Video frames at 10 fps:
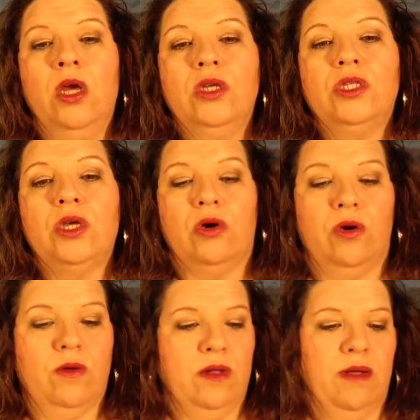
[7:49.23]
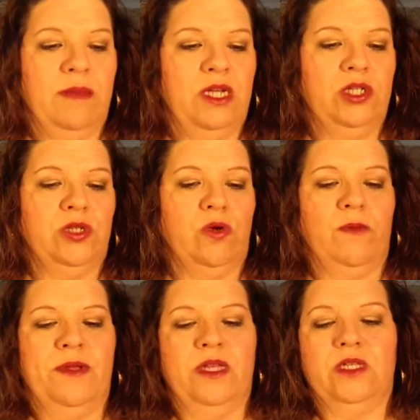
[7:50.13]
So let me just
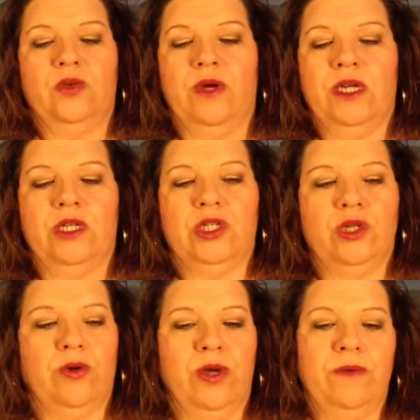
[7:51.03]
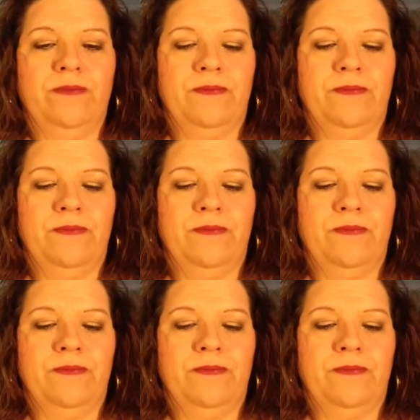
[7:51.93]
open this quick to show you